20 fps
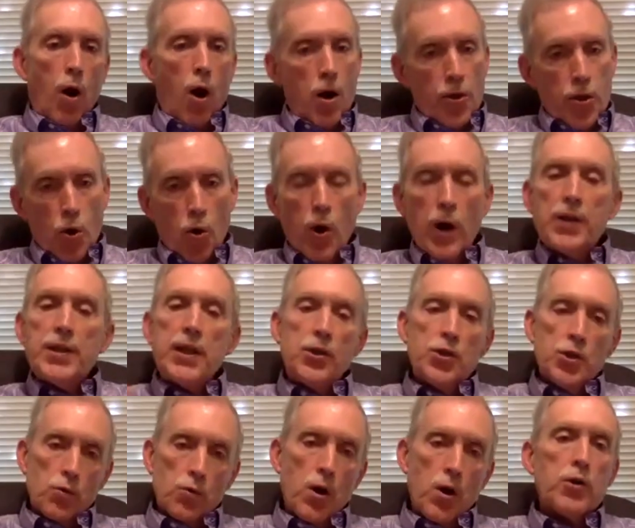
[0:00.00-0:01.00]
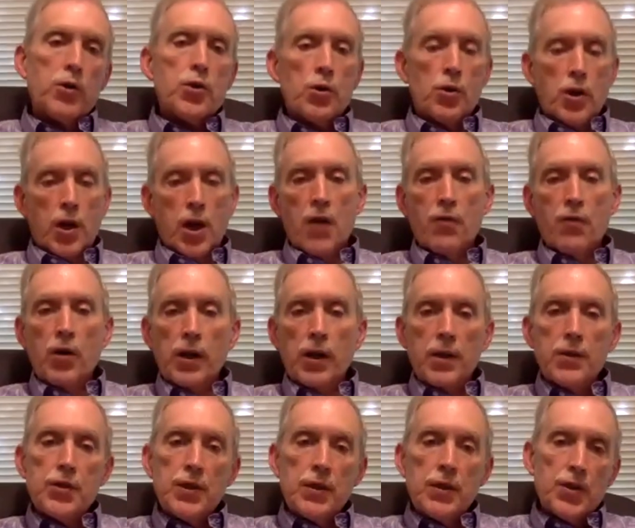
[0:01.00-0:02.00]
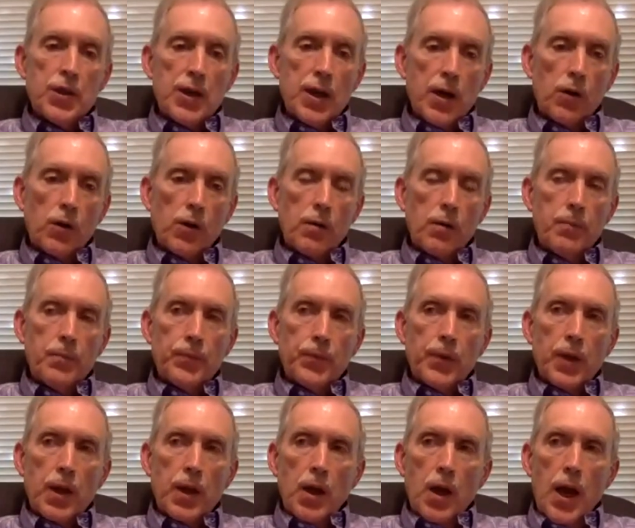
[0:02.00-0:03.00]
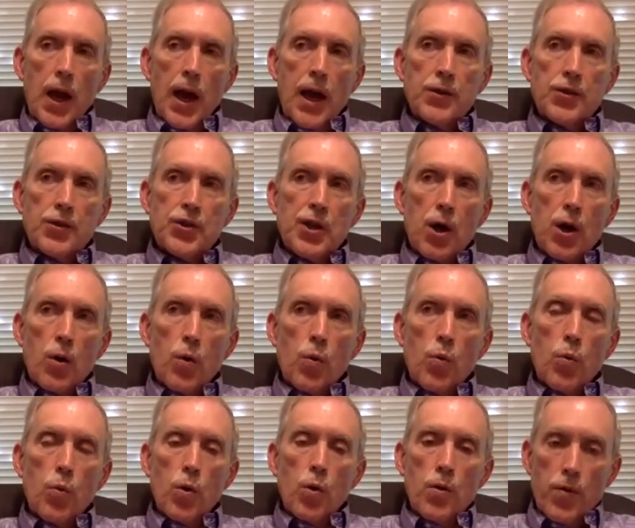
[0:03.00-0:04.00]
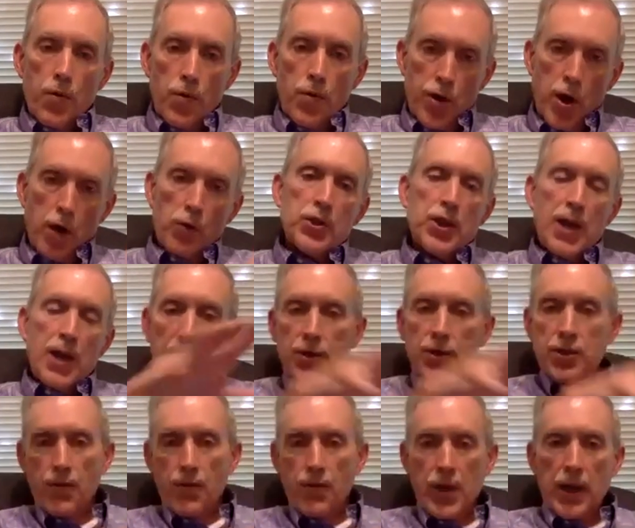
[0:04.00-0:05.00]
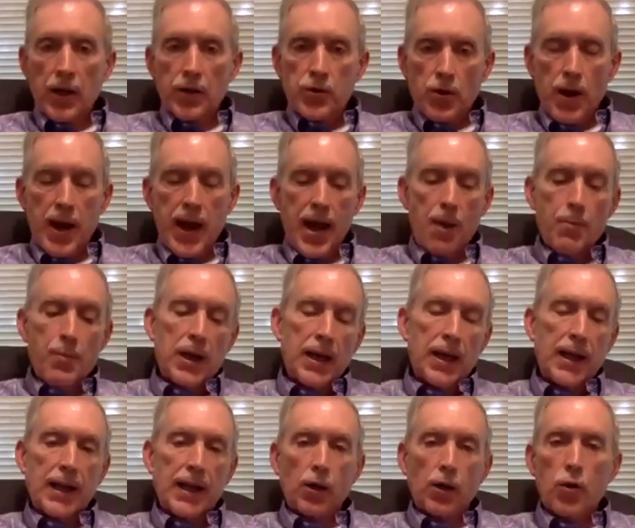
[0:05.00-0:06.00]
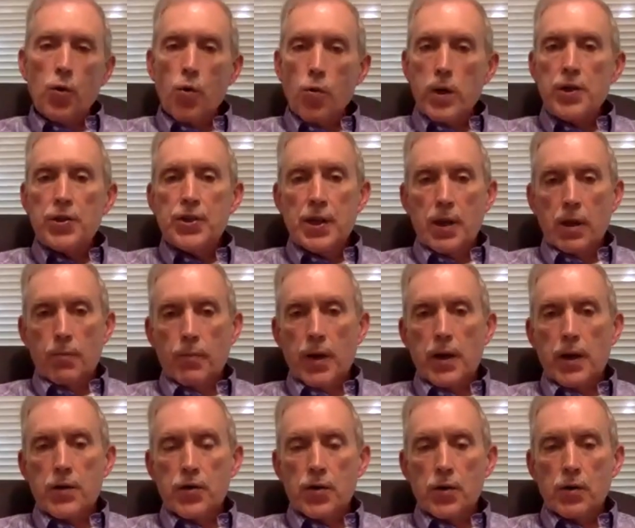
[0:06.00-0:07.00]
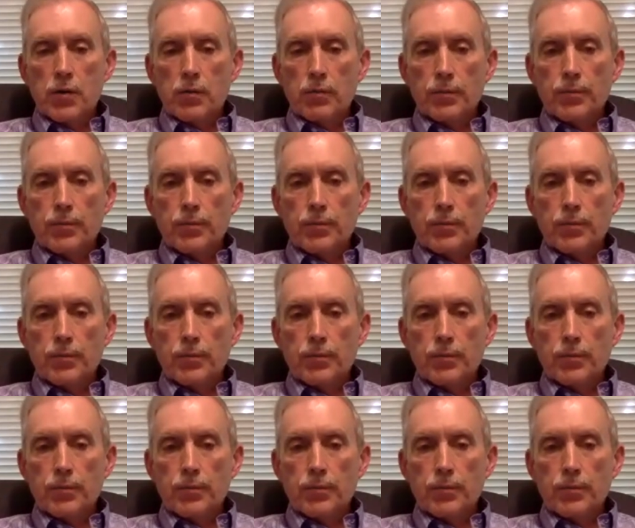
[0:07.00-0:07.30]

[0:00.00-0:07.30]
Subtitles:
authority, structure, governance, etc. And so those kinds of things are happening in increasing measure.